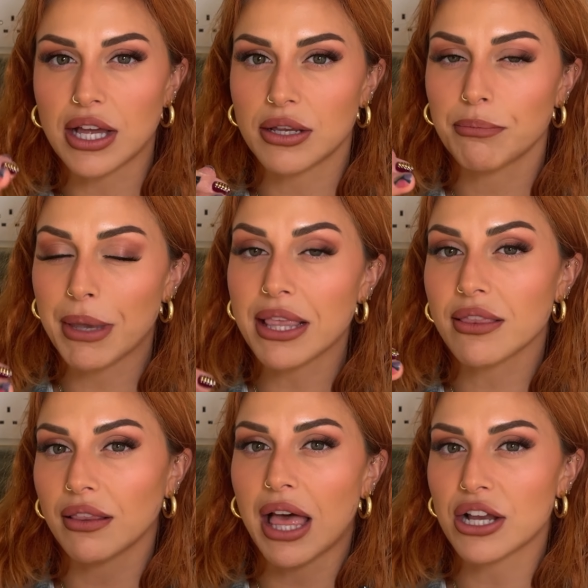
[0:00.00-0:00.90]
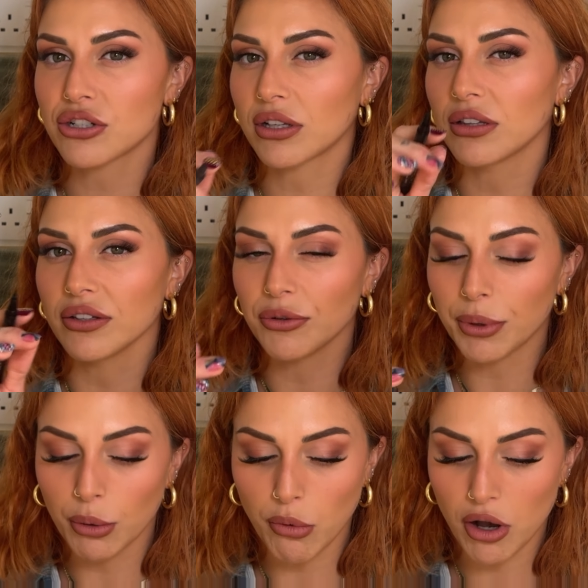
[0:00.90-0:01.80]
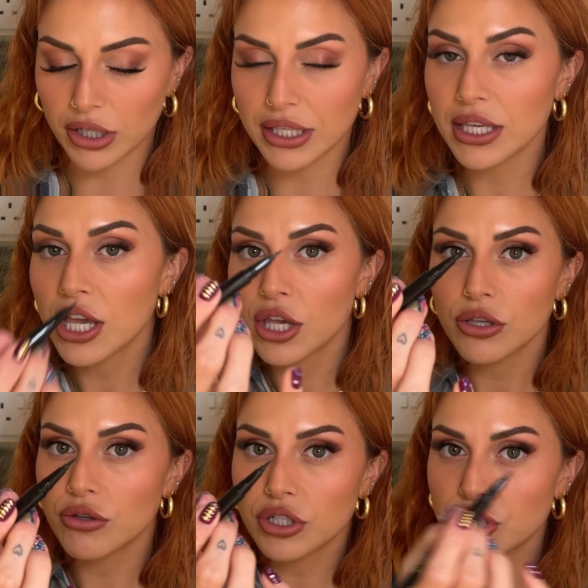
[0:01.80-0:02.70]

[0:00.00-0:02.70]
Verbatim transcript: make the lash look a little bit wonky. You can